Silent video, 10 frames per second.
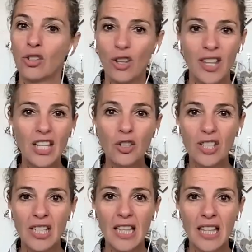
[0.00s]
So the
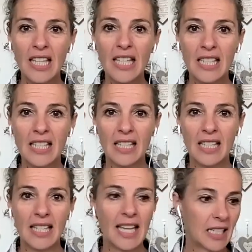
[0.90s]
interesting thing is
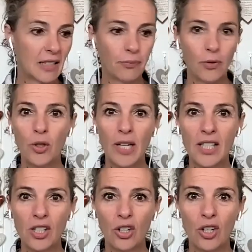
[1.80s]
that 2
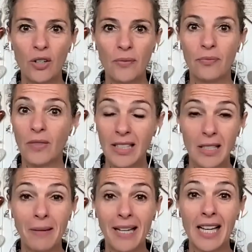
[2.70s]
days ago, I
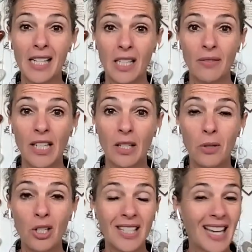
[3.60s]
did my Council of Eight
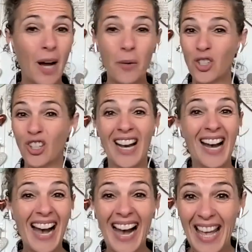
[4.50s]
community. I was on a
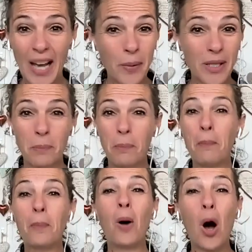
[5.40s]
high. I was
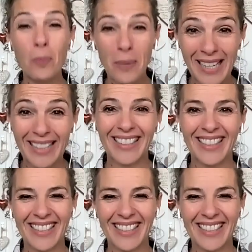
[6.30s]
popping.